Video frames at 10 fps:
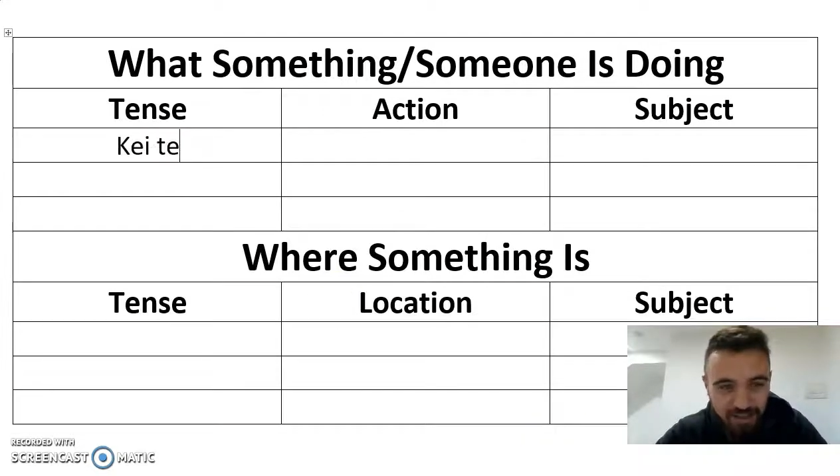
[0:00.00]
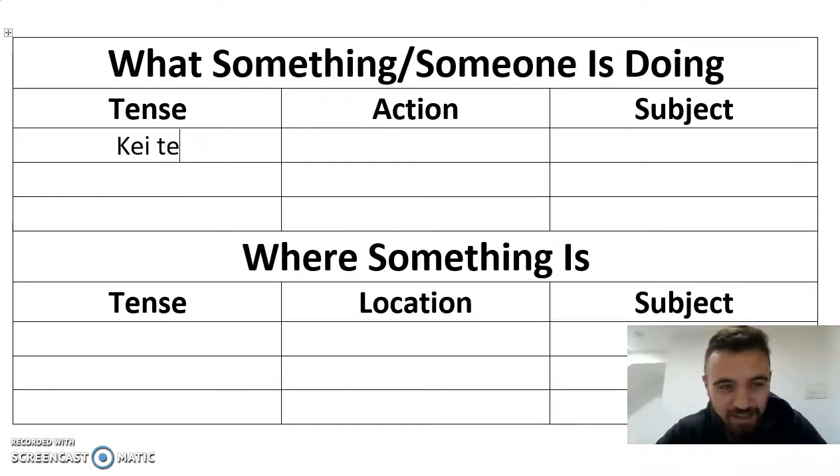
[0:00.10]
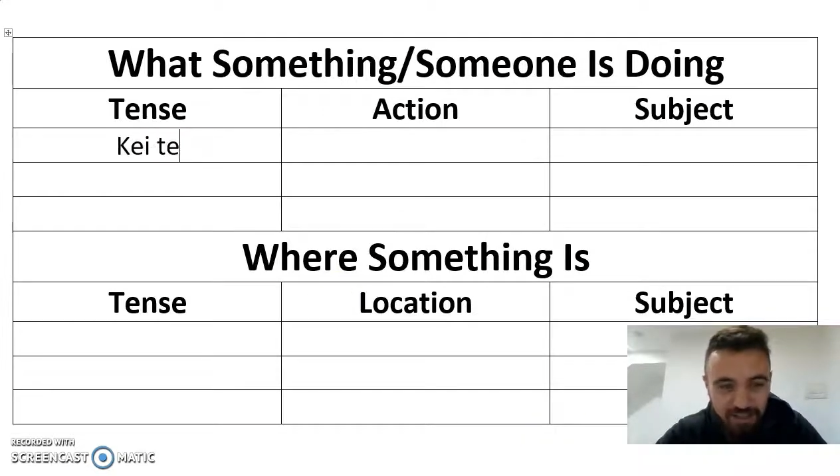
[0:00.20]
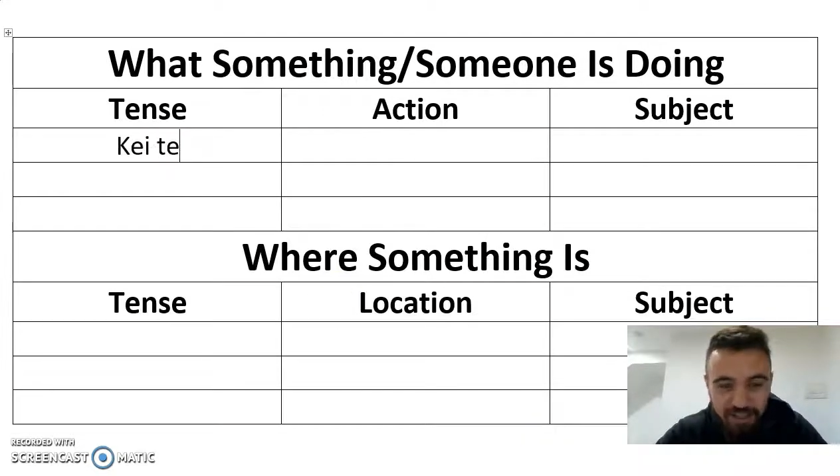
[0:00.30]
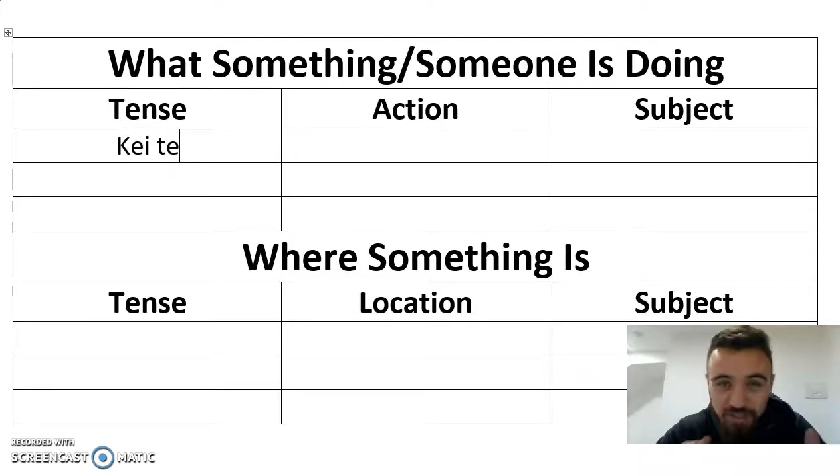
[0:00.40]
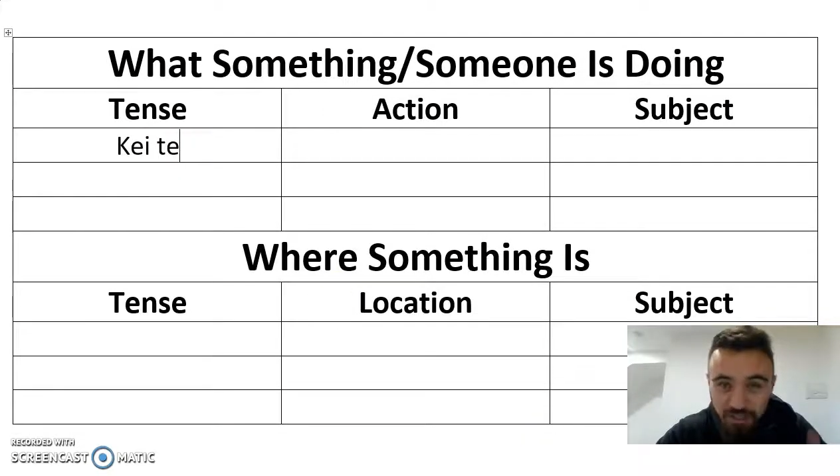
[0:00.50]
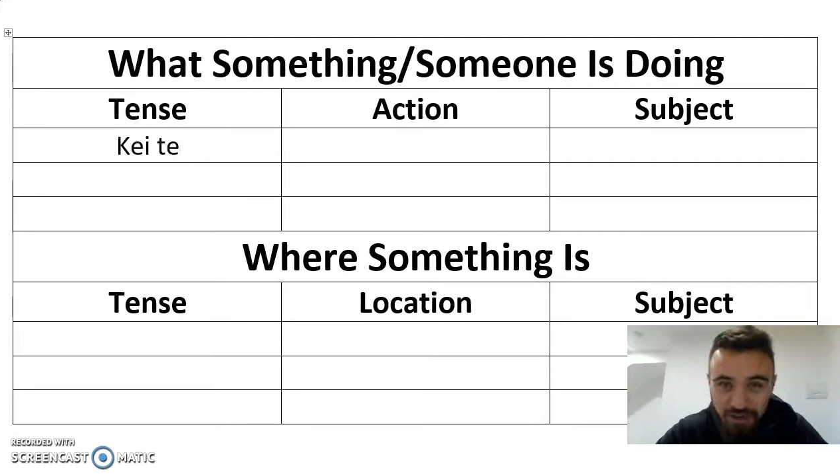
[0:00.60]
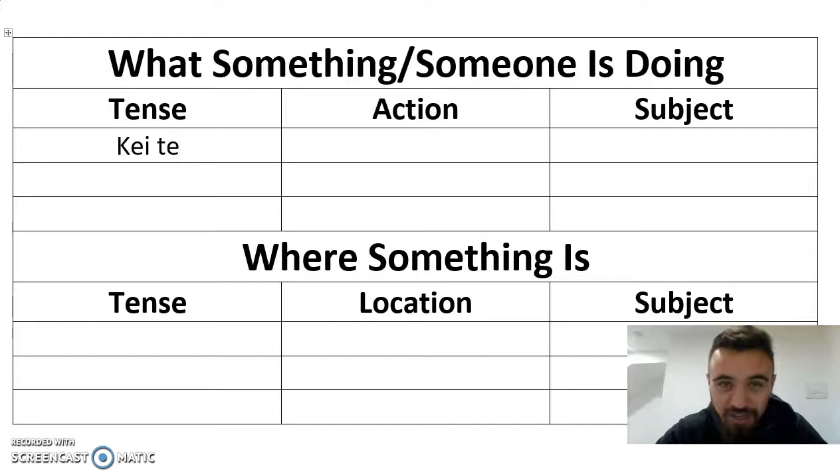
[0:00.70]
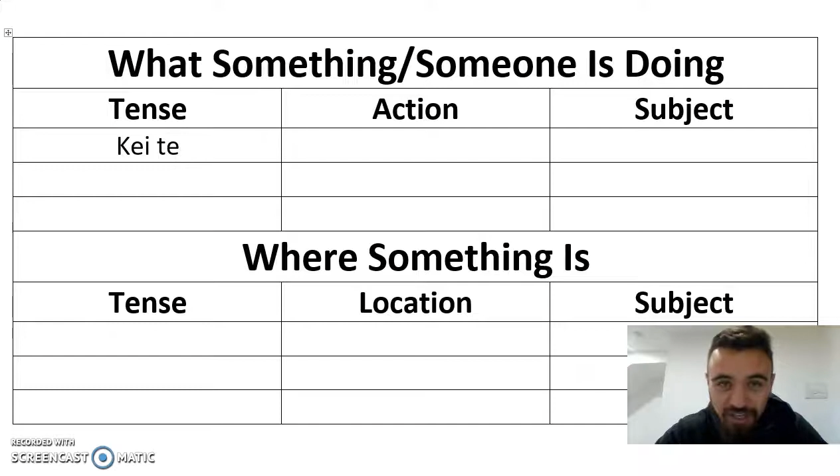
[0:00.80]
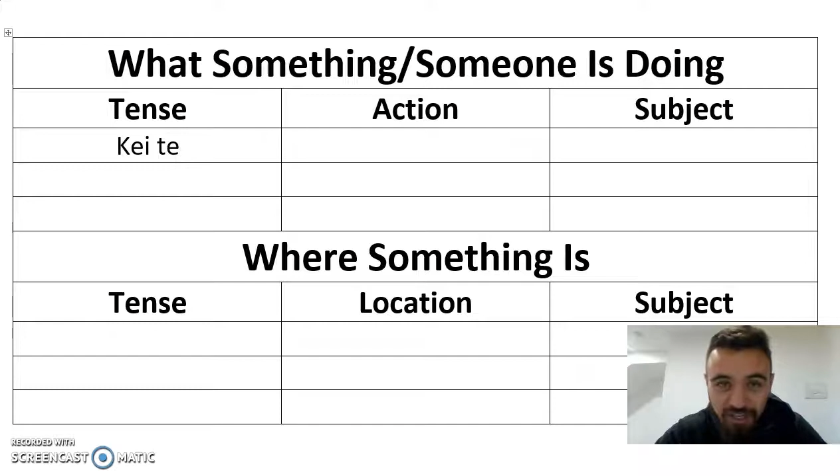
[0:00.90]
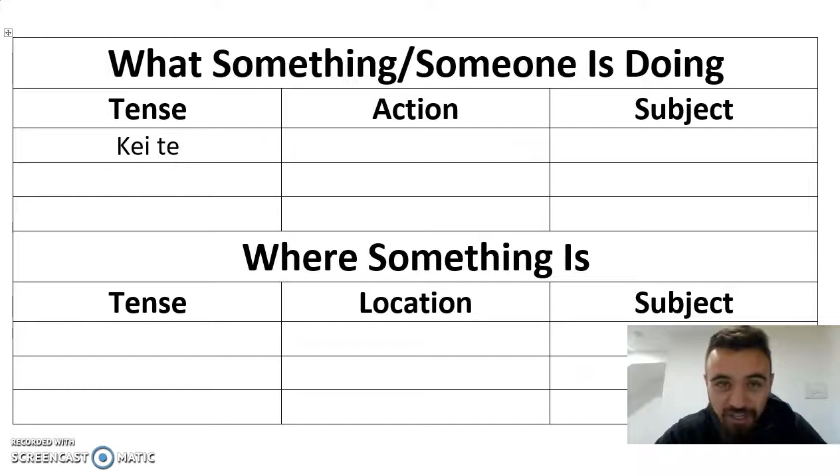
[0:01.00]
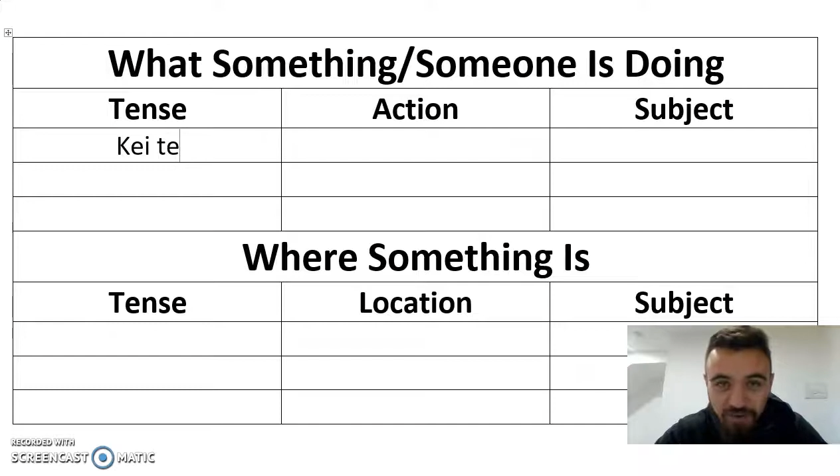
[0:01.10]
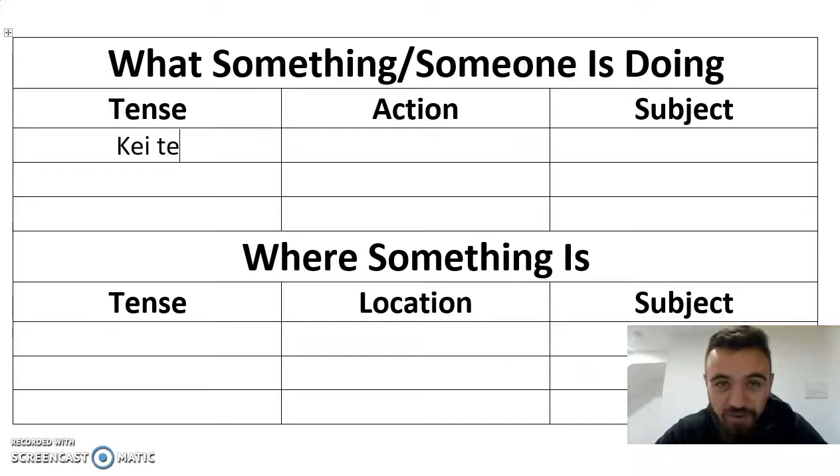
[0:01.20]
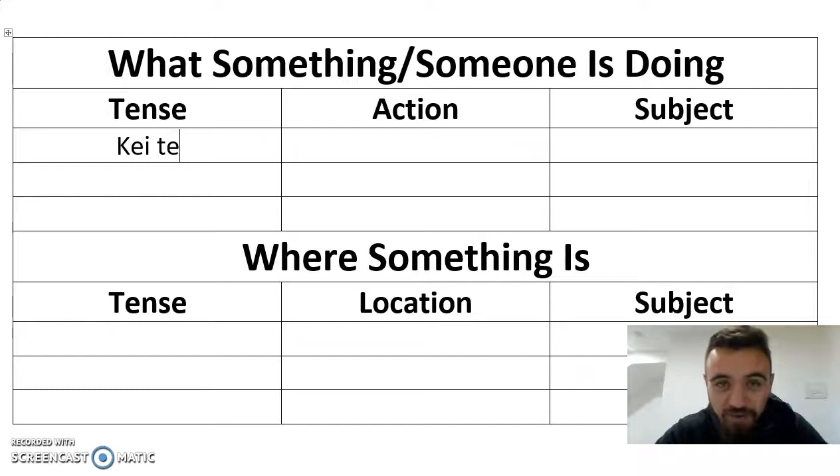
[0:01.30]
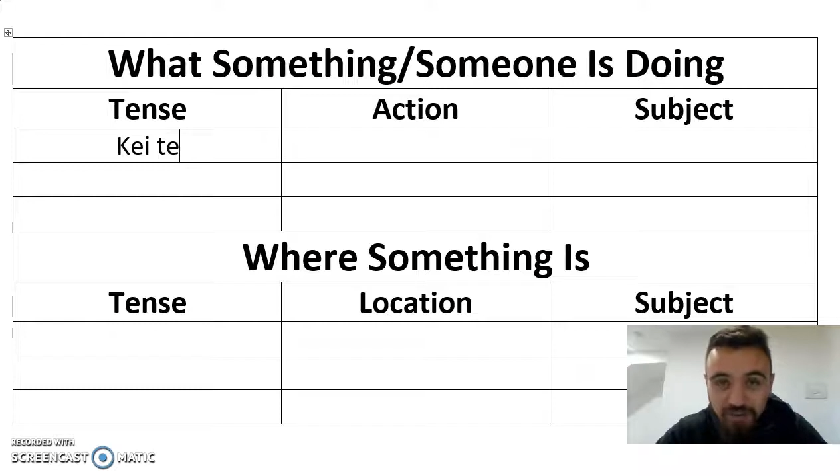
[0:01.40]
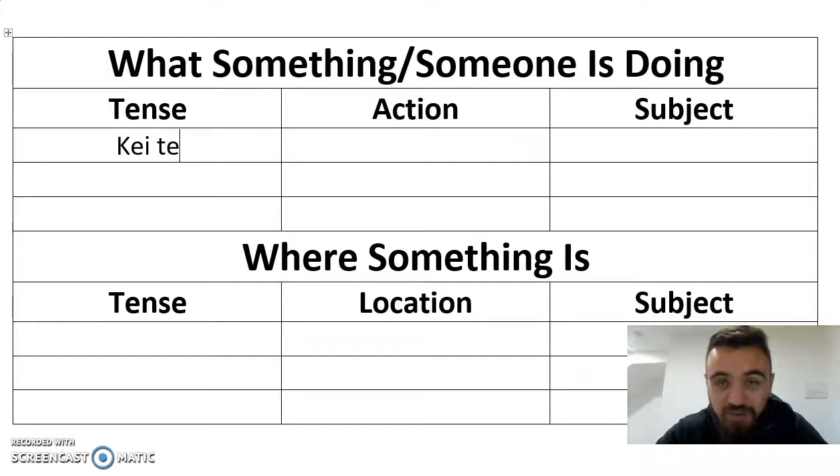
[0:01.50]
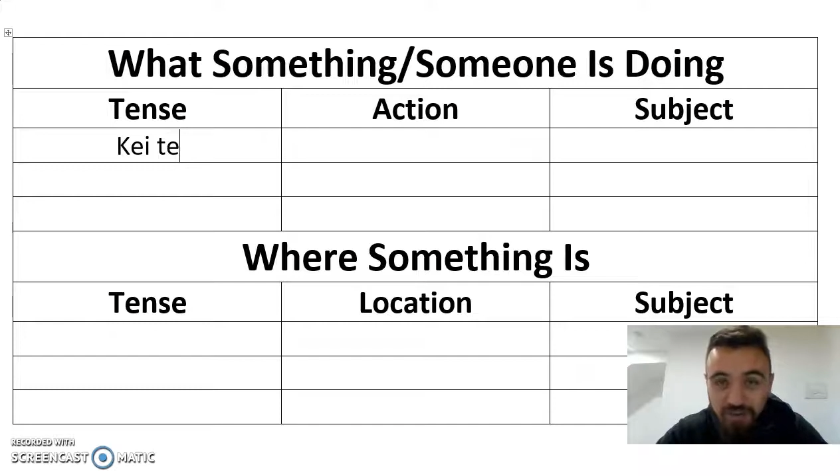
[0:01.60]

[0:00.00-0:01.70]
and this is where it can get confusing,